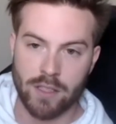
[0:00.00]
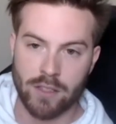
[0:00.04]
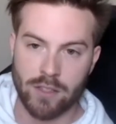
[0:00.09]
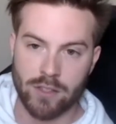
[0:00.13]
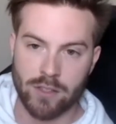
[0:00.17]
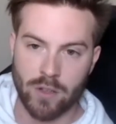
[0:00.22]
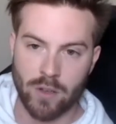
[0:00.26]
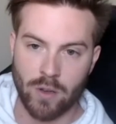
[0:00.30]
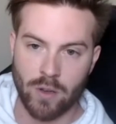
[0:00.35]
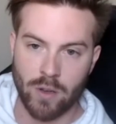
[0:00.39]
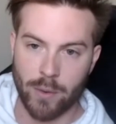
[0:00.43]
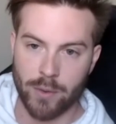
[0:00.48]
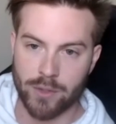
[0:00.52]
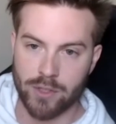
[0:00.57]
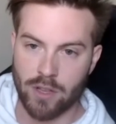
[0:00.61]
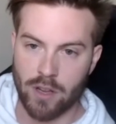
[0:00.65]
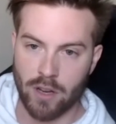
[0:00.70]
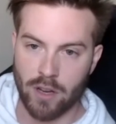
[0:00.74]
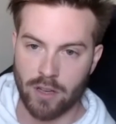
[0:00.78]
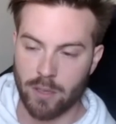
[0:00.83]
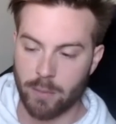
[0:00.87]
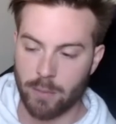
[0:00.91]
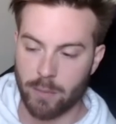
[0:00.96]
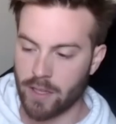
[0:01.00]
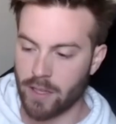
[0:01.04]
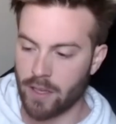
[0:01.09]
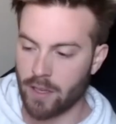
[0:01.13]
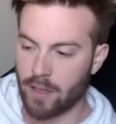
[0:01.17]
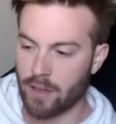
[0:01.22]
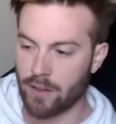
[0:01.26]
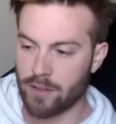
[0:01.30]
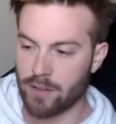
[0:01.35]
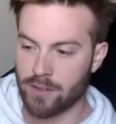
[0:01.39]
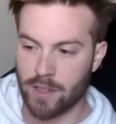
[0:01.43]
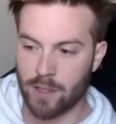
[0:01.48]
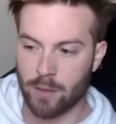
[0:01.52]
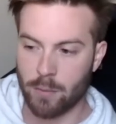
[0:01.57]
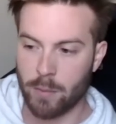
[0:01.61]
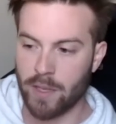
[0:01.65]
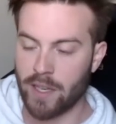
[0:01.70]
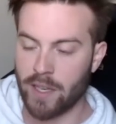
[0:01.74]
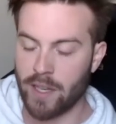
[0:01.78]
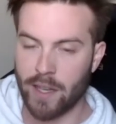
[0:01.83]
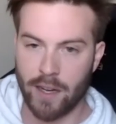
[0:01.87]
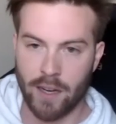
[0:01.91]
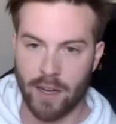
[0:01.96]
So I was talking to beginners,
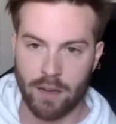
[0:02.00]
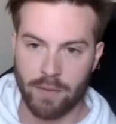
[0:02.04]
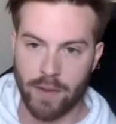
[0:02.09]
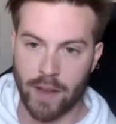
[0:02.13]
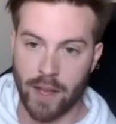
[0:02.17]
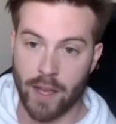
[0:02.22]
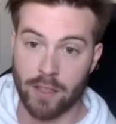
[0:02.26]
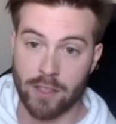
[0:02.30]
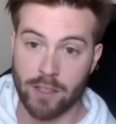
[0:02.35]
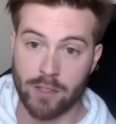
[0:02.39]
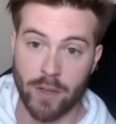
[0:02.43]
intermediate, and advanced.